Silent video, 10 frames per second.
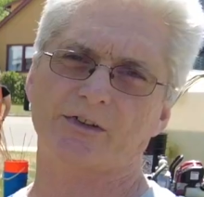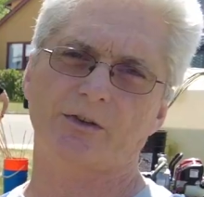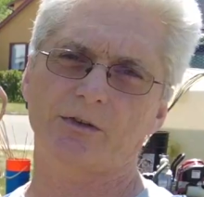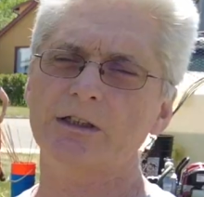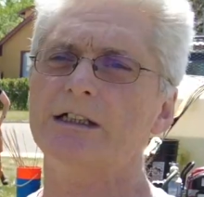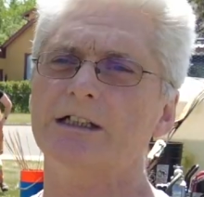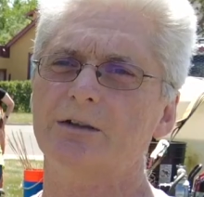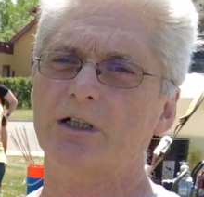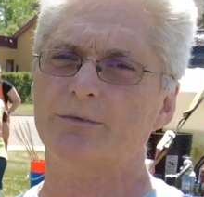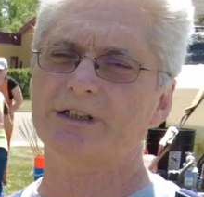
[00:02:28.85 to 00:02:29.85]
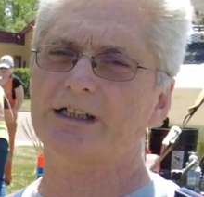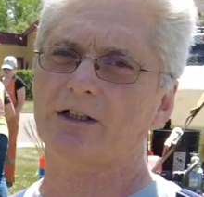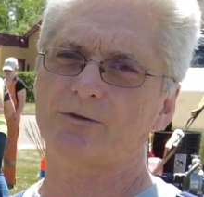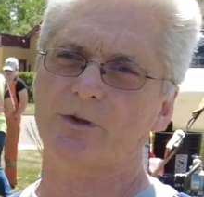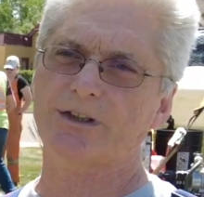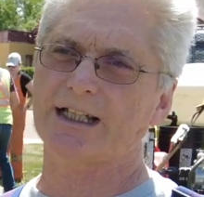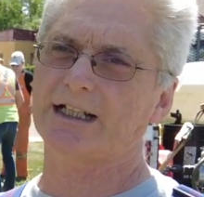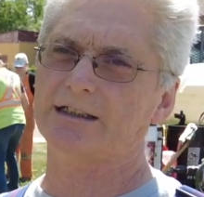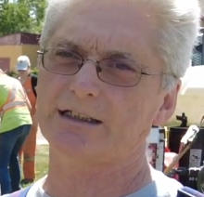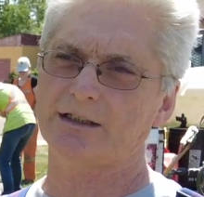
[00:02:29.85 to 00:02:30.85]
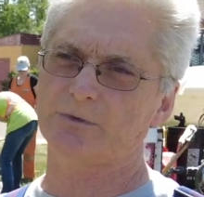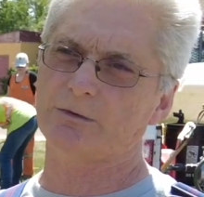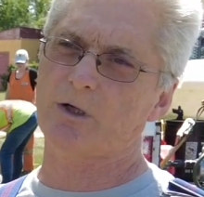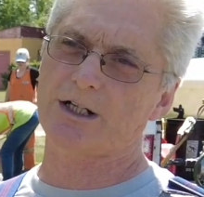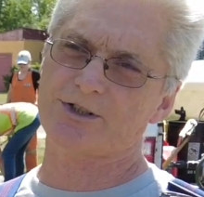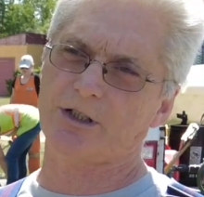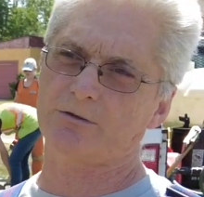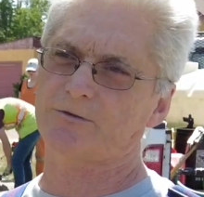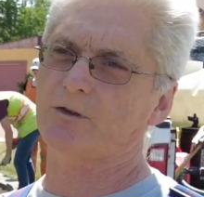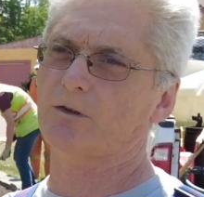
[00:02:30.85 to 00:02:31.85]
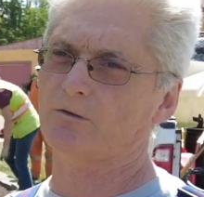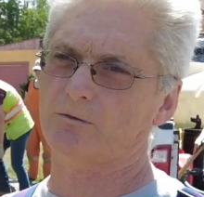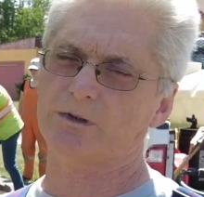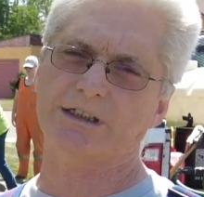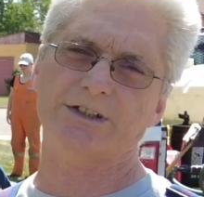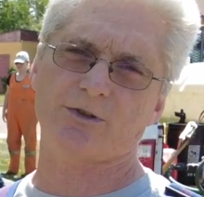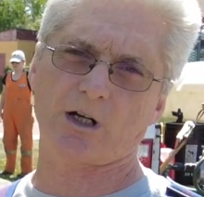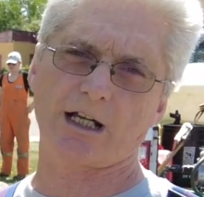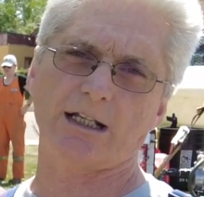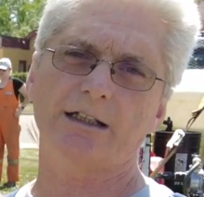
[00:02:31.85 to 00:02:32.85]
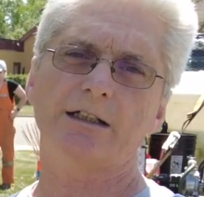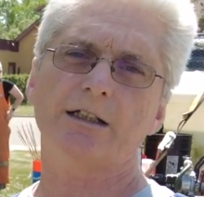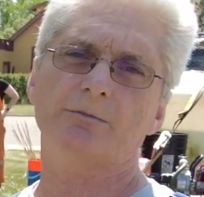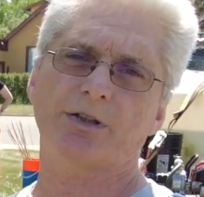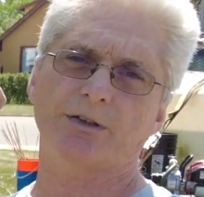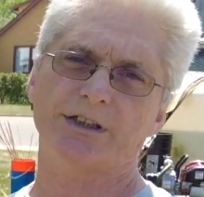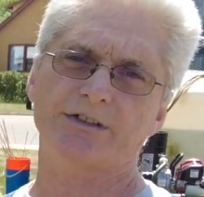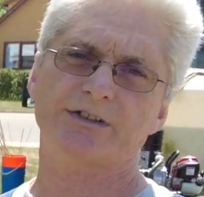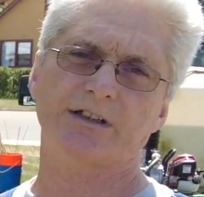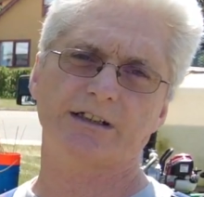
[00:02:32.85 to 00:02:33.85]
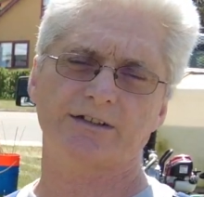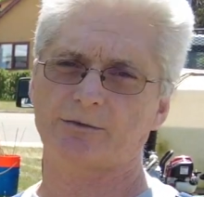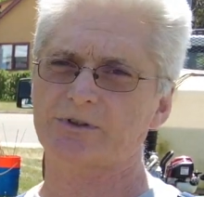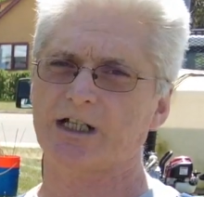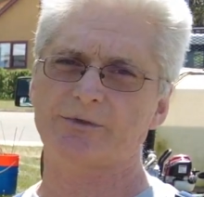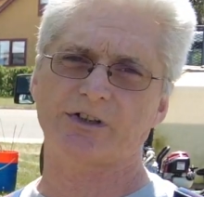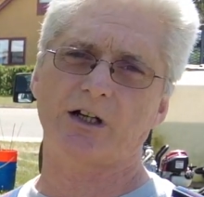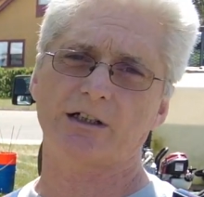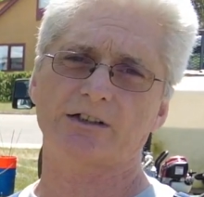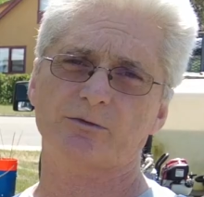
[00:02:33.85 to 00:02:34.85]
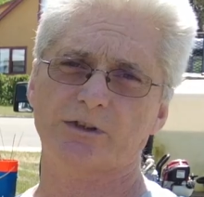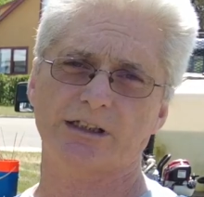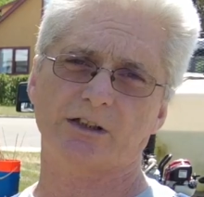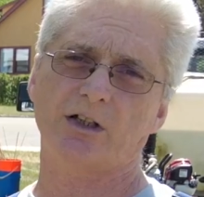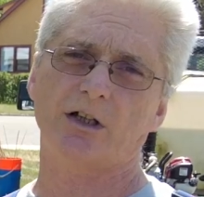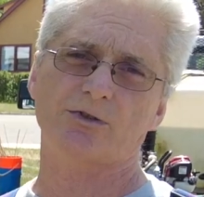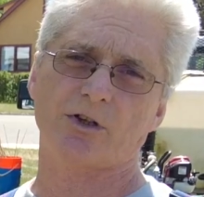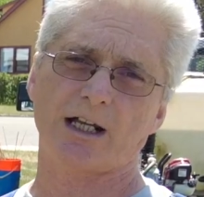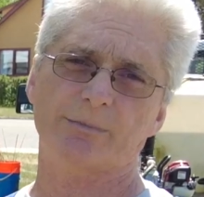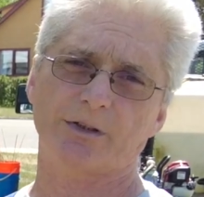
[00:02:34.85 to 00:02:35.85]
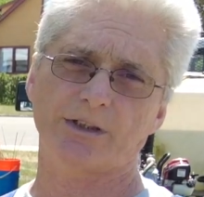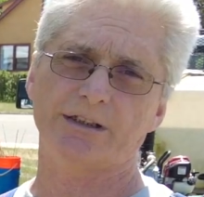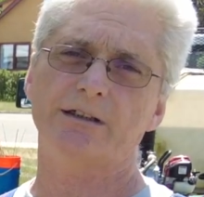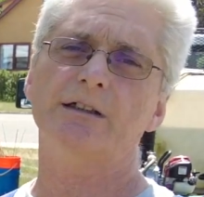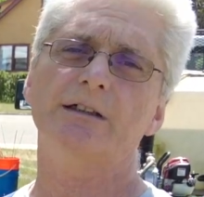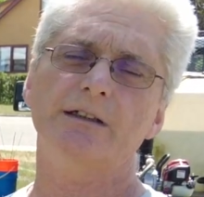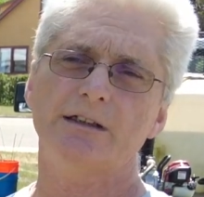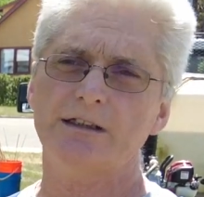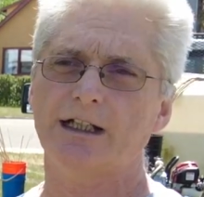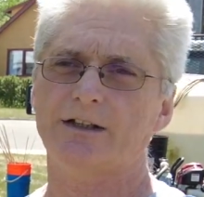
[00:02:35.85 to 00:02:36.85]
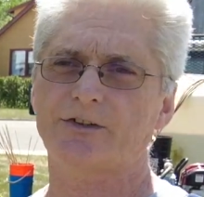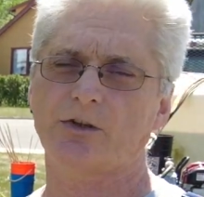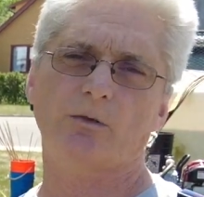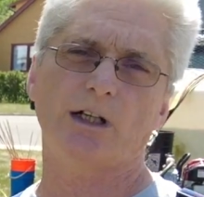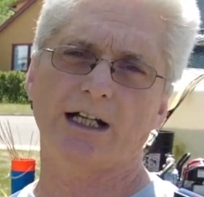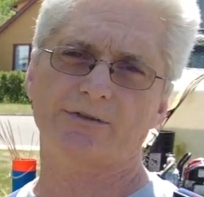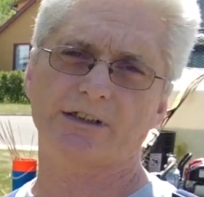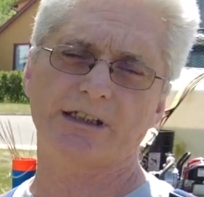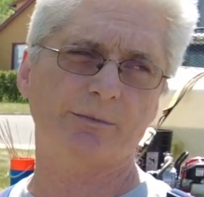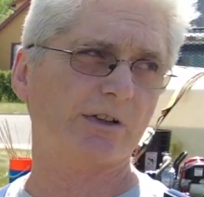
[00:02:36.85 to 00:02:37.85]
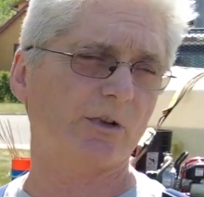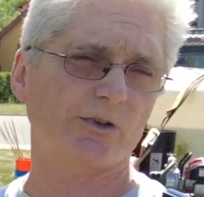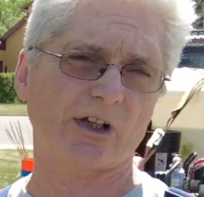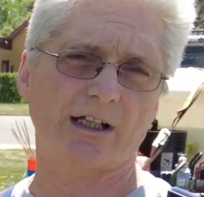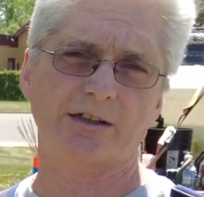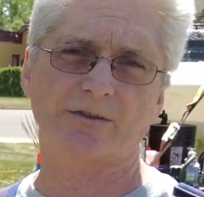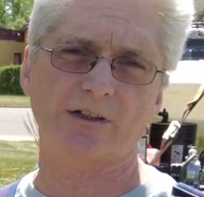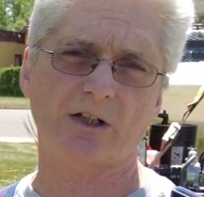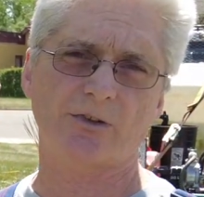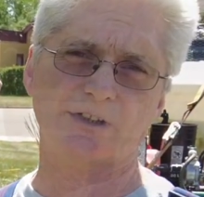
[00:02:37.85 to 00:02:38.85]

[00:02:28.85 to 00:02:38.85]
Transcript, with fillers: So you want to be careful with that. And then we watch out for really dry periods. Like sometimes in August, we'll get a long dry period and so we'll have to keep a close eye on the flowers